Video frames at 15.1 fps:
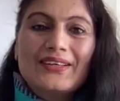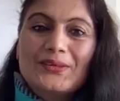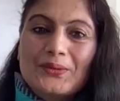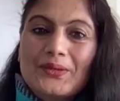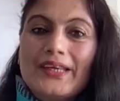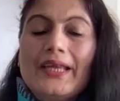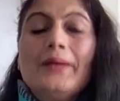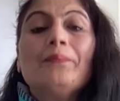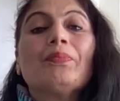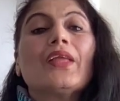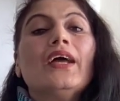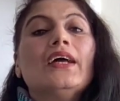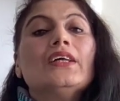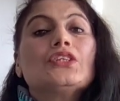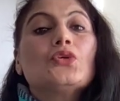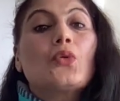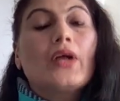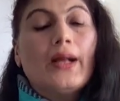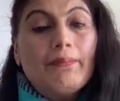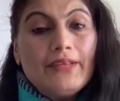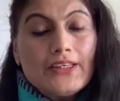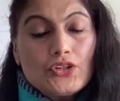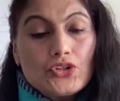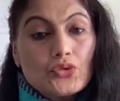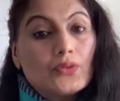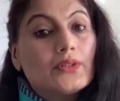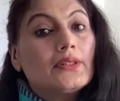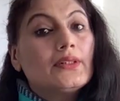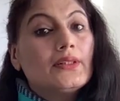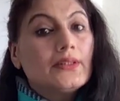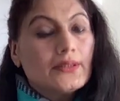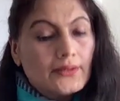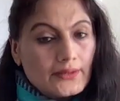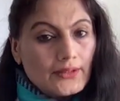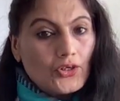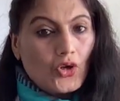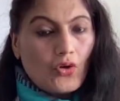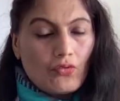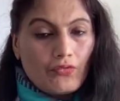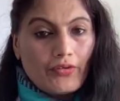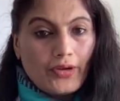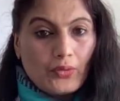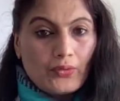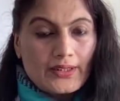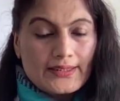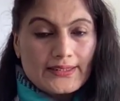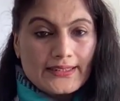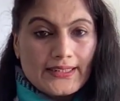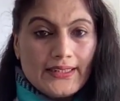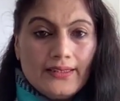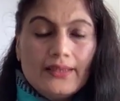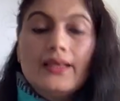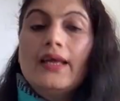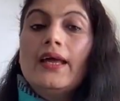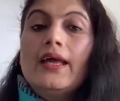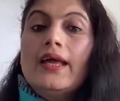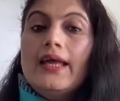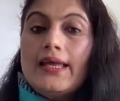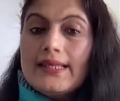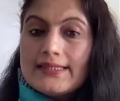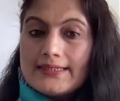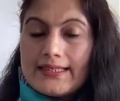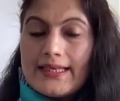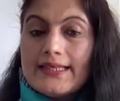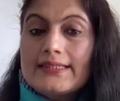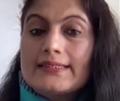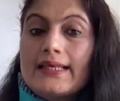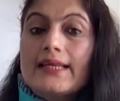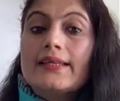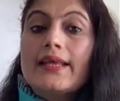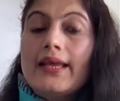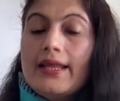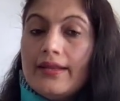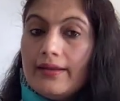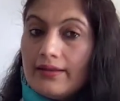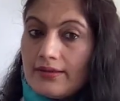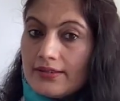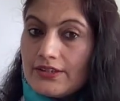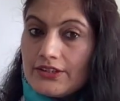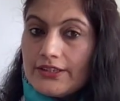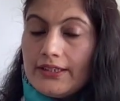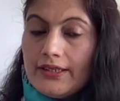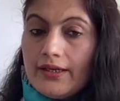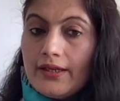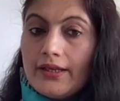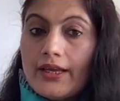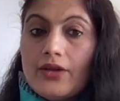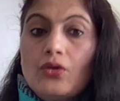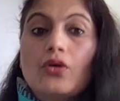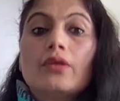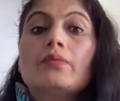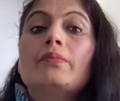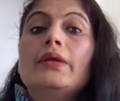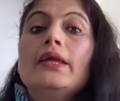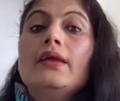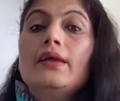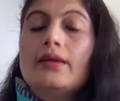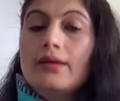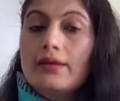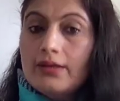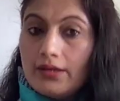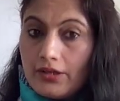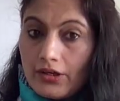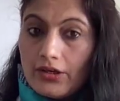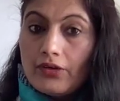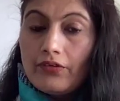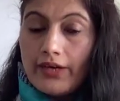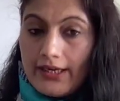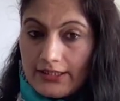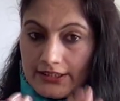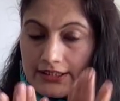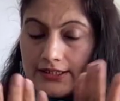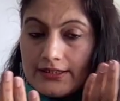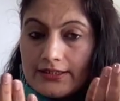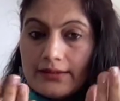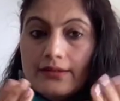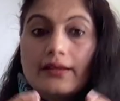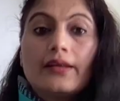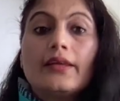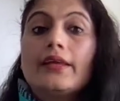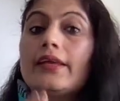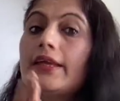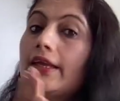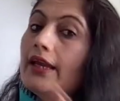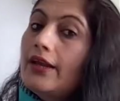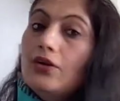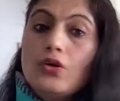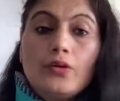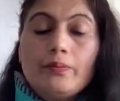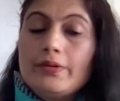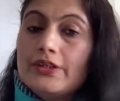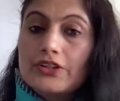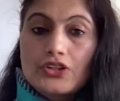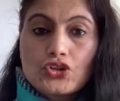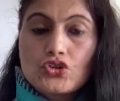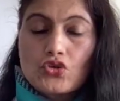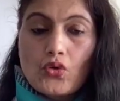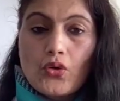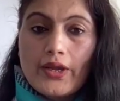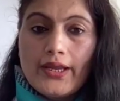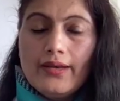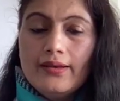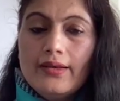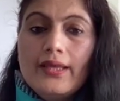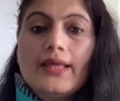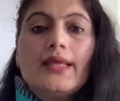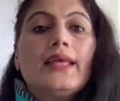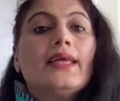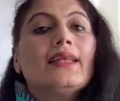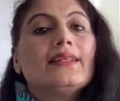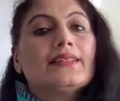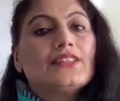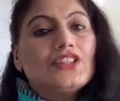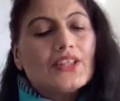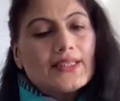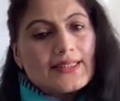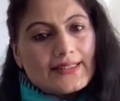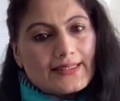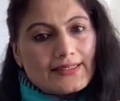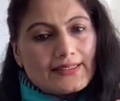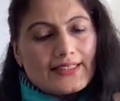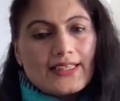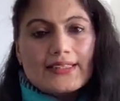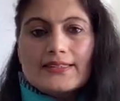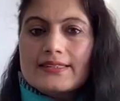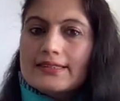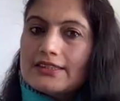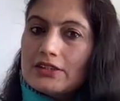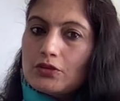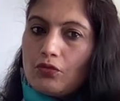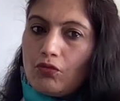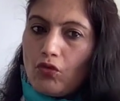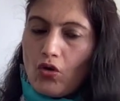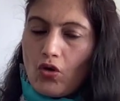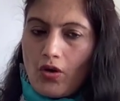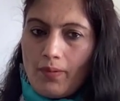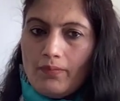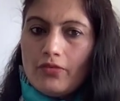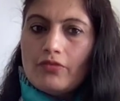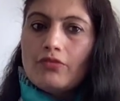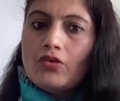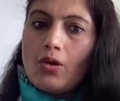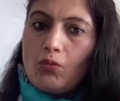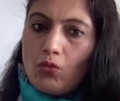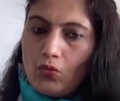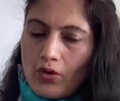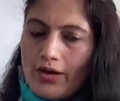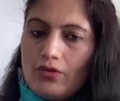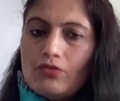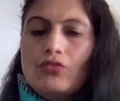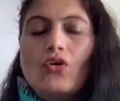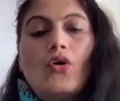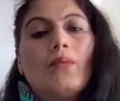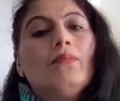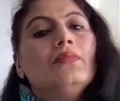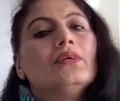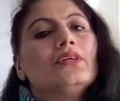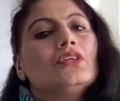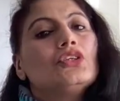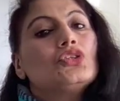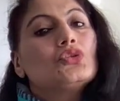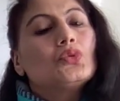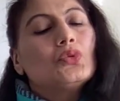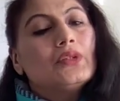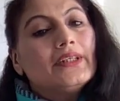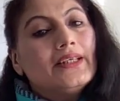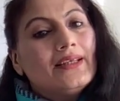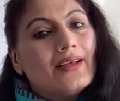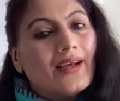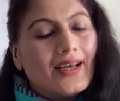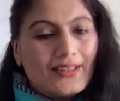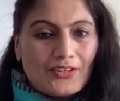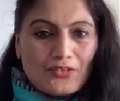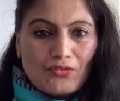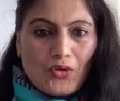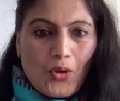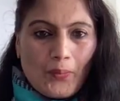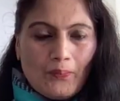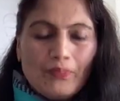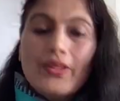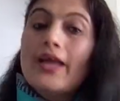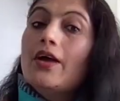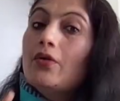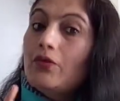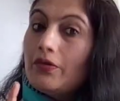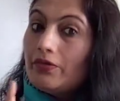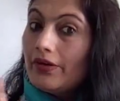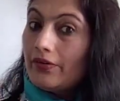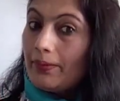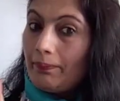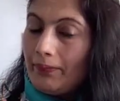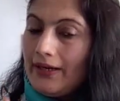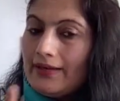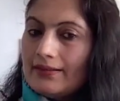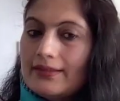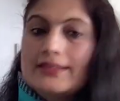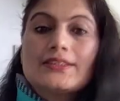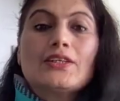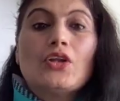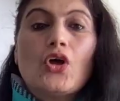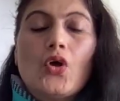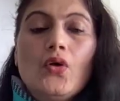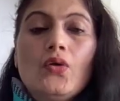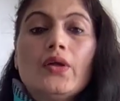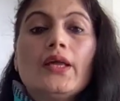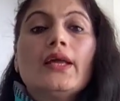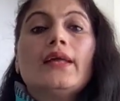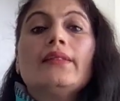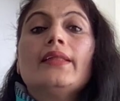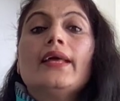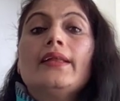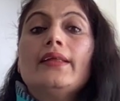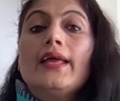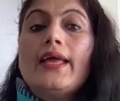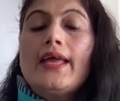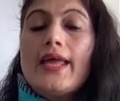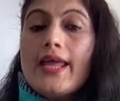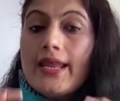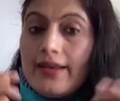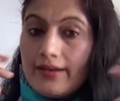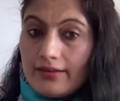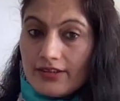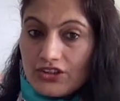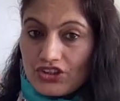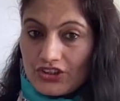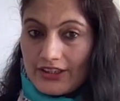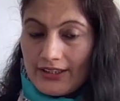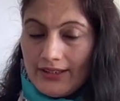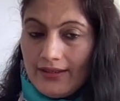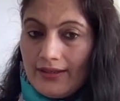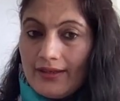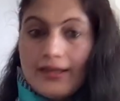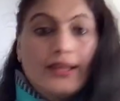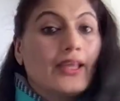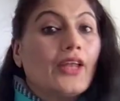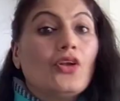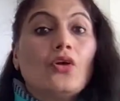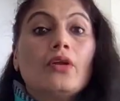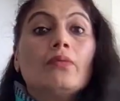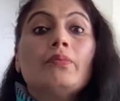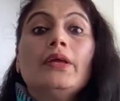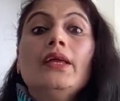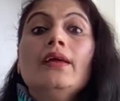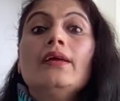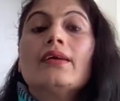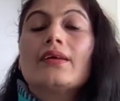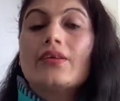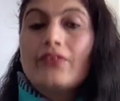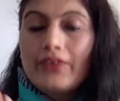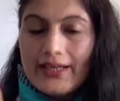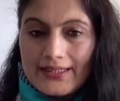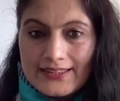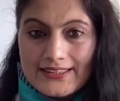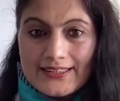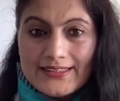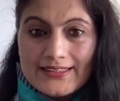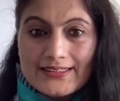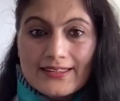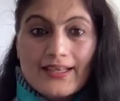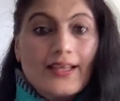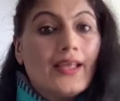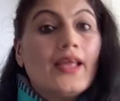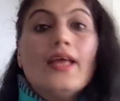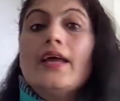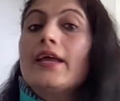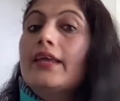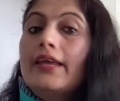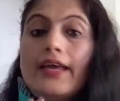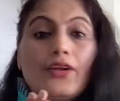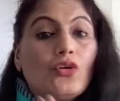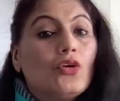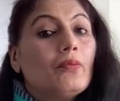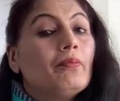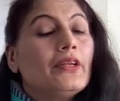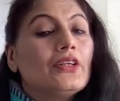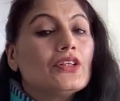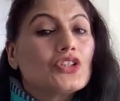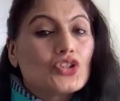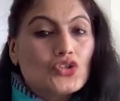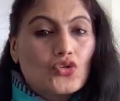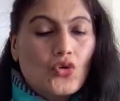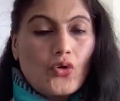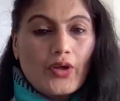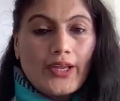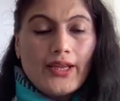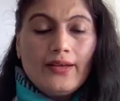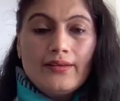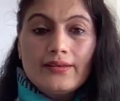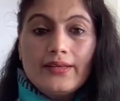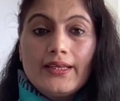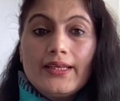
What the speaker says: Okay. So coming to the third law of frequency, it says that energy cannot be created, cannot be destroyed. It just changes its form from one form to the other form. We will repeat this law, that energy cannot be created, cannot be destroyed.